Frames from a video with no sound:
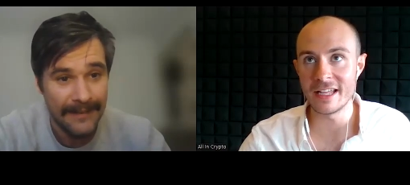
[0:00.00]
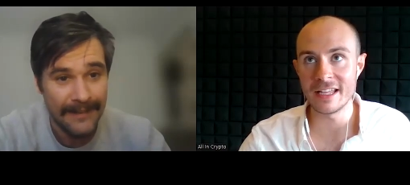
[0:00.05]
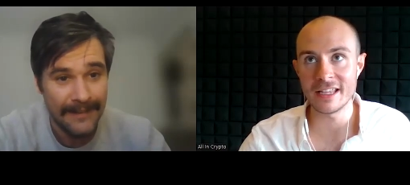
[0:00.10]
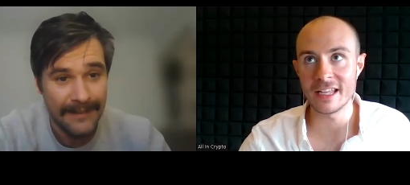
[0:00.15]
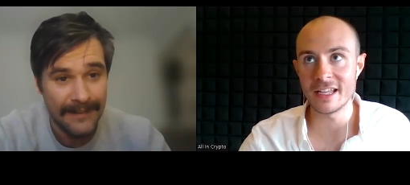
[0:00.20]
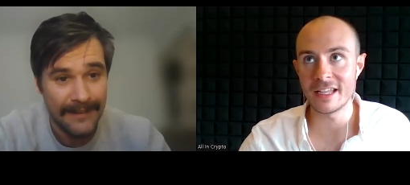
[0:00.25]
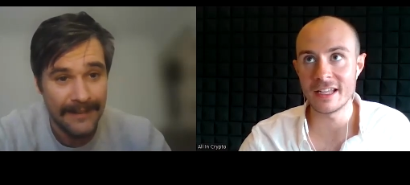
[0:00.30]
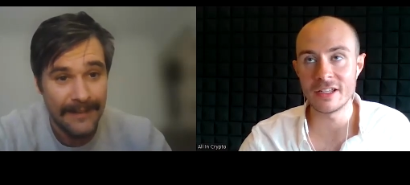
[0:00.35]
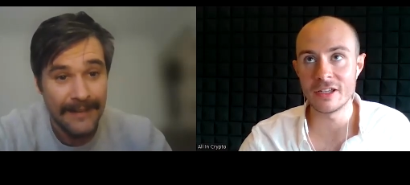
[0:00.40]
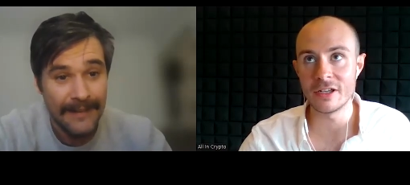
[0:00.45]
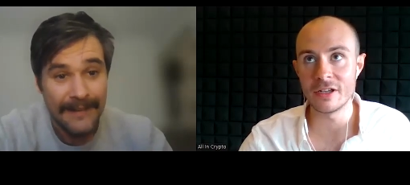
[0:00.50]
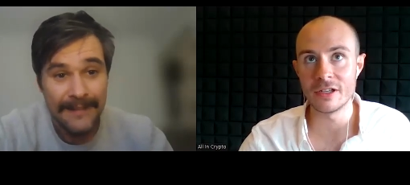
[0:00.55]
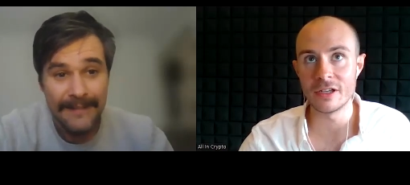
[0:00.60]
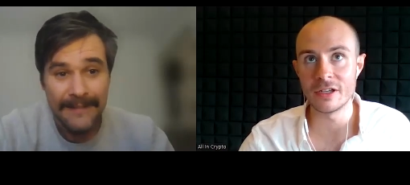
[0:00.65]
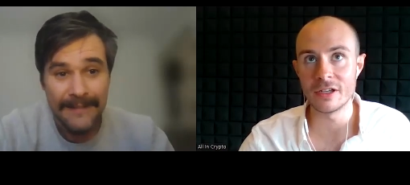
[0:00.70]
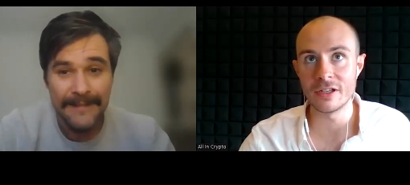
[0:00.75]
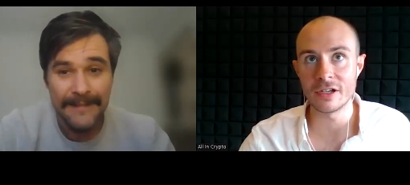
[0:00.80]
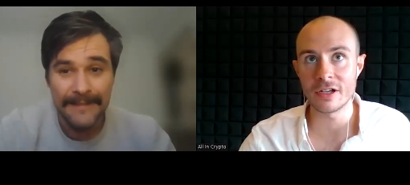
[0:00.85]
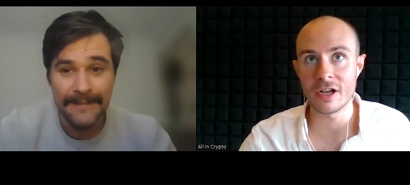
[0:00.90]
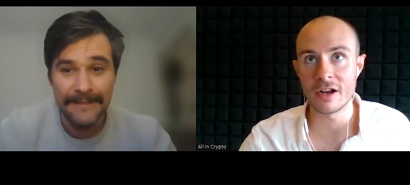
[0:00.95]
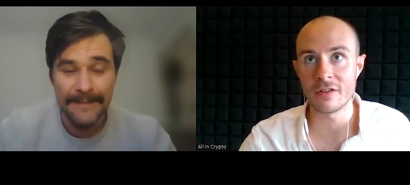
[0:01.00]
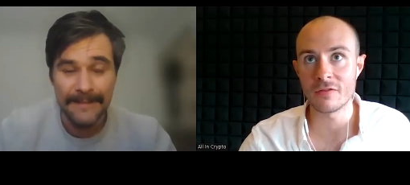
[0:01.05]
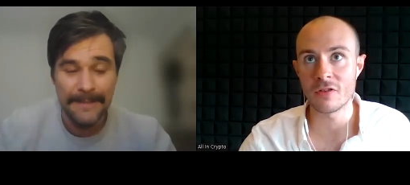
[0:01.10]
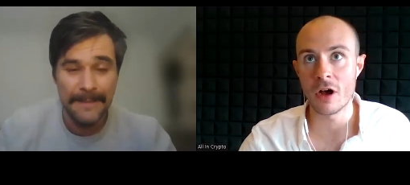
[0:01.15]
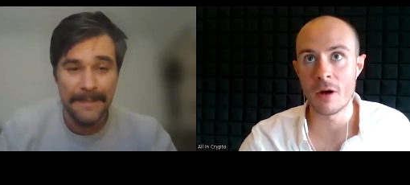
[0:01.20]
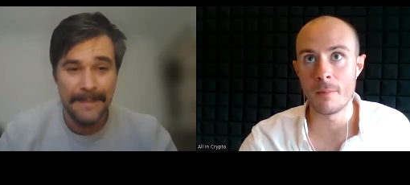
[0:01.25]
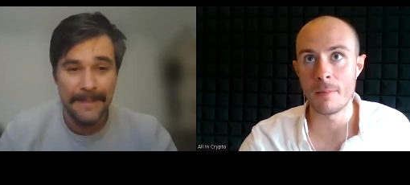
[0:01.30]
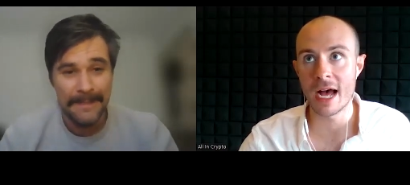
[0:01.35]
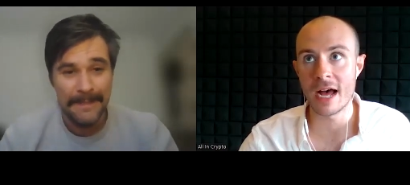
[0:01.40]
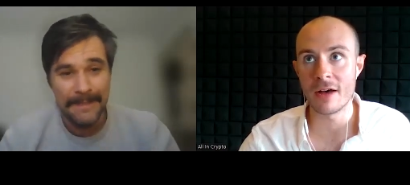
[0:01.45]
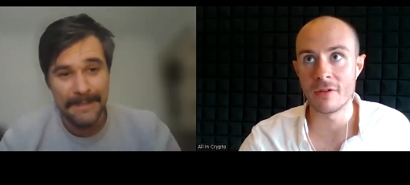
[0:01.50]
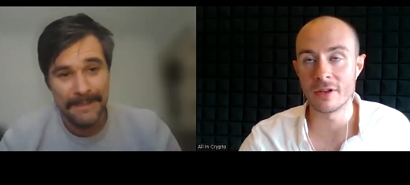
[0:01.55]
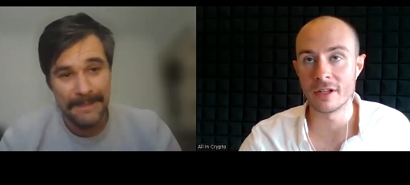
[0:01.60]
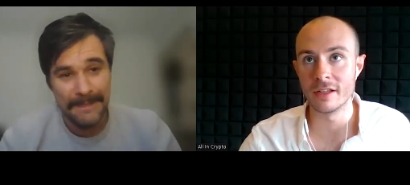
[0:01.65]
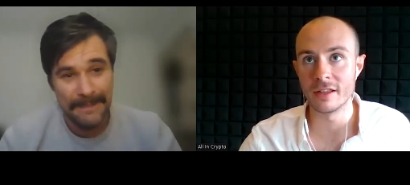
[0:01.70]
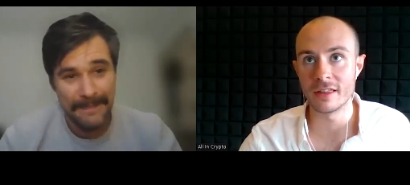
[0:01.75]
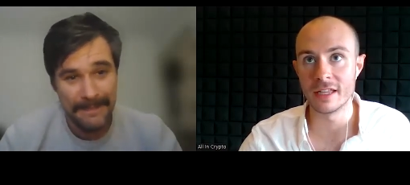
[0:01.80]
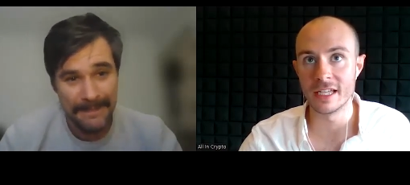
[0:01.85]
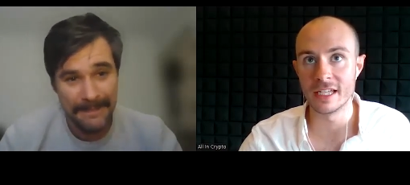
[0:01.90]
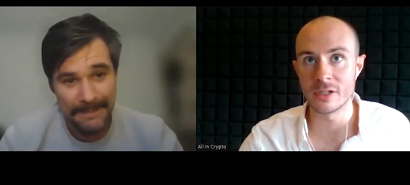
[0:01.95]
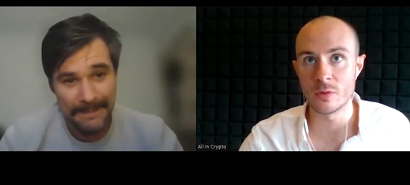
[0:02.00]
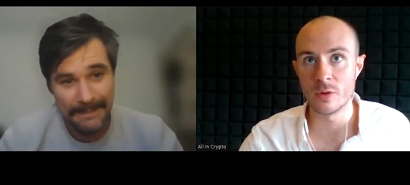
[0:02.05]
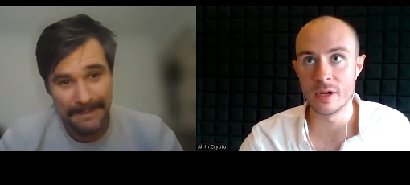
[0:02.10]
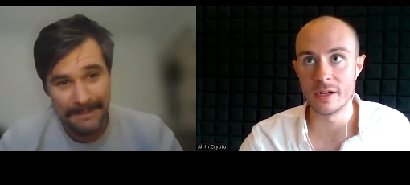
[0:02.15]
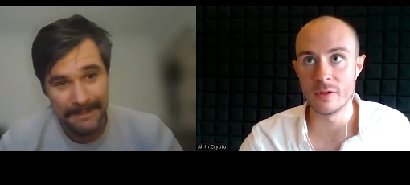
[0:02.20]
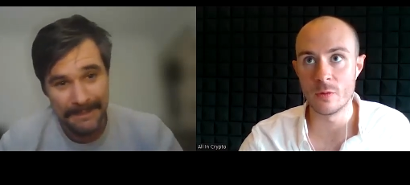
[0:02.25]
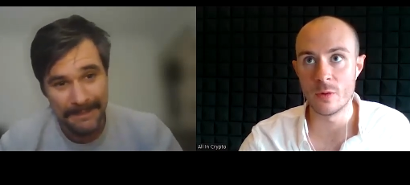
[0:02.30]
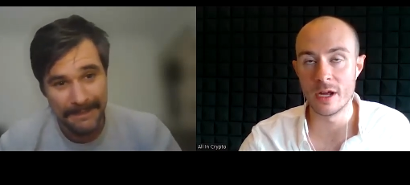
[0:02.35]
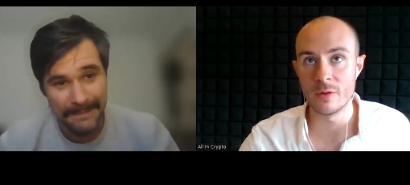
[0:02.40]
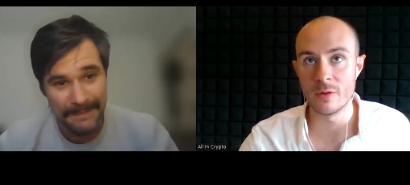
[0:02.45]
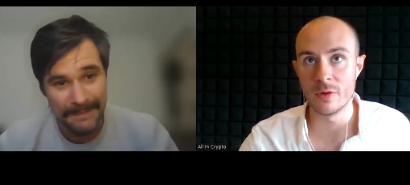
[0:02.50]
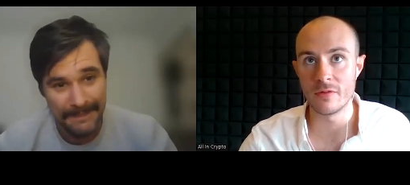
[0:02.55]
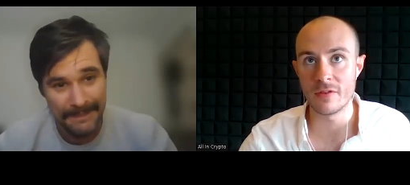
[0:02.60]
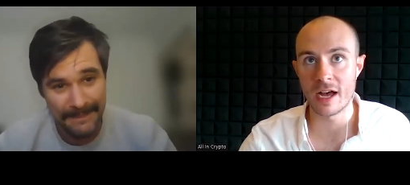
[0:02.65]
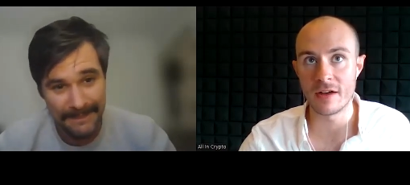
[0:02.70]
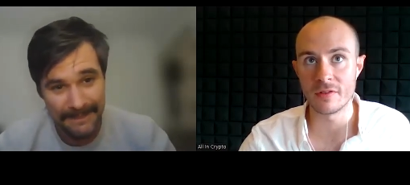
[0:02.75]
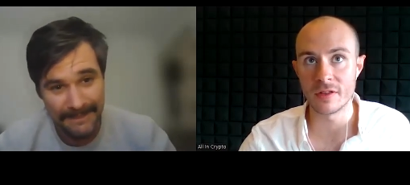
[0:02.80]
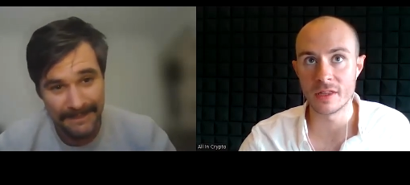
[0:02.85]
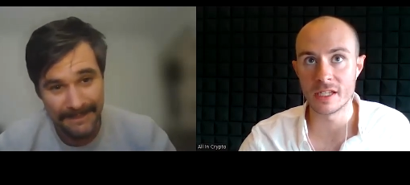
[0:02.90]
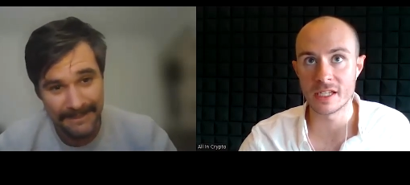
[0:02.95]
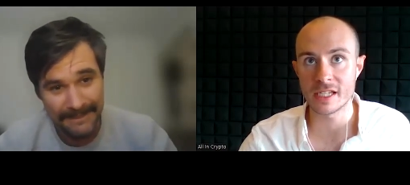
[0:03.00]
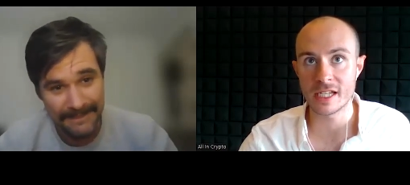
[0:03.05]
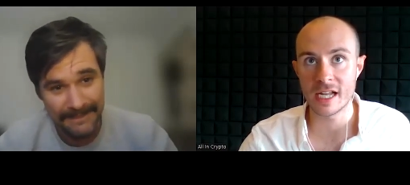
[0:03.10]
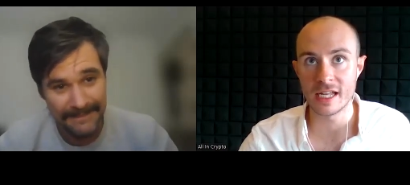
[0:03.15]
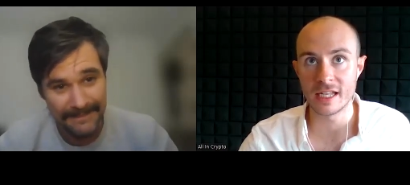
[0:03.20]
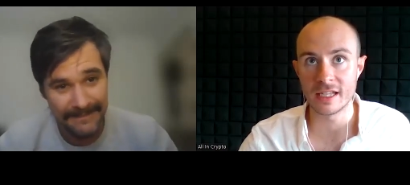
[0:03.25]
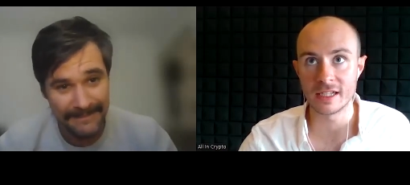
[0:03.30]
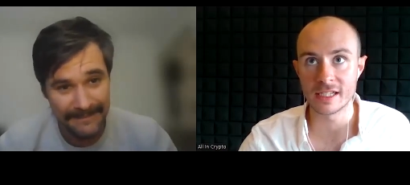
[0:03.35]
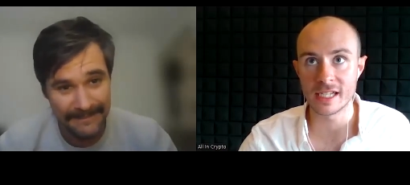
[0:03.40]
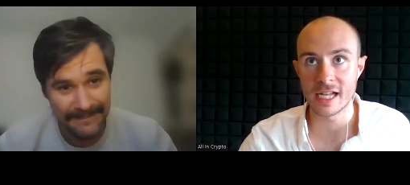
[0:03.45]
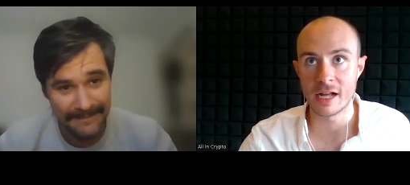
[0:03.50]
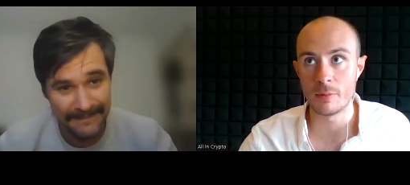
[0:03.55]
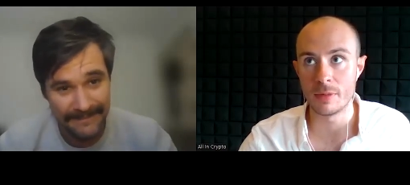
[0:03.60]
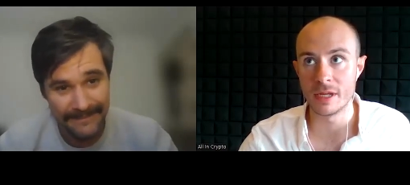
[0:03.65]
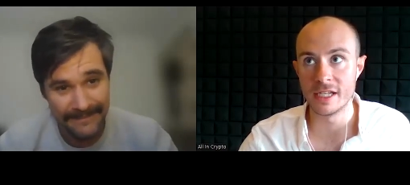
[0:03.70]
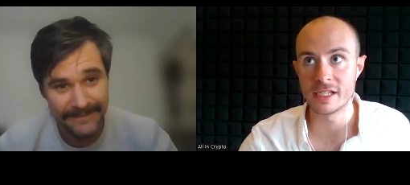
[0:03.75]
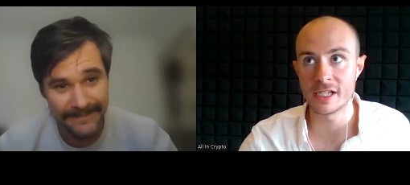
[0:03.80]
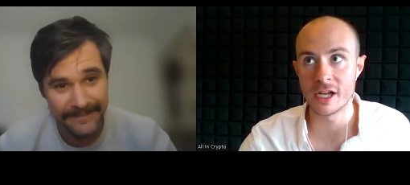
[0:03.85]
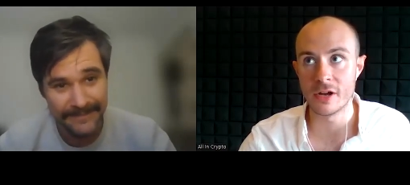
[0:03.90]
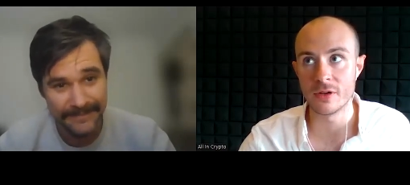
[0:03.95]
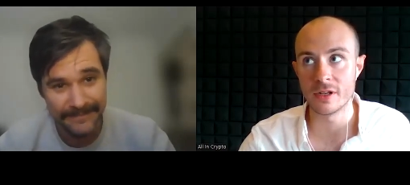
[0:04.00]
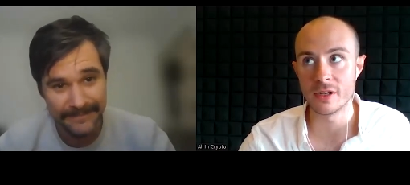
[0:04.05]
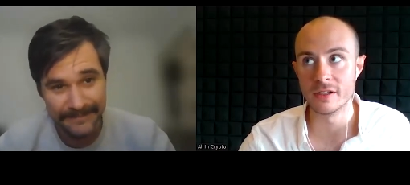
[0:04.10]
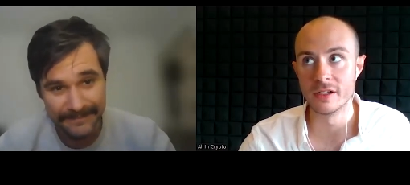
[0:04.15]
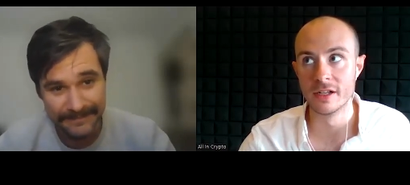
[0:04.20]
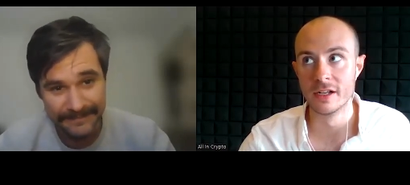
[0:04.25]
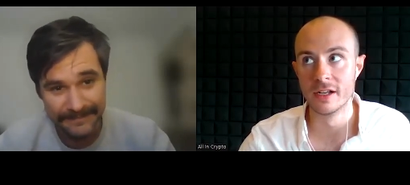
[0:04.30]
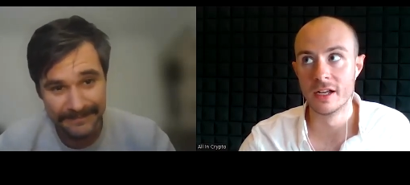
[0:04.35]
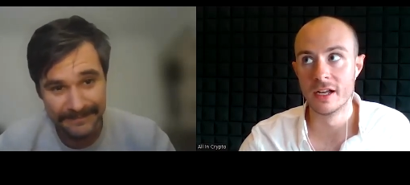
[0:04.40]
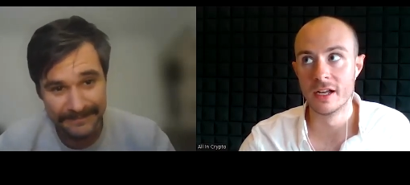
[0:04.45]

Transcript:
Speaker 1: you, are kind of compounding things with, with, having this stakeless LP token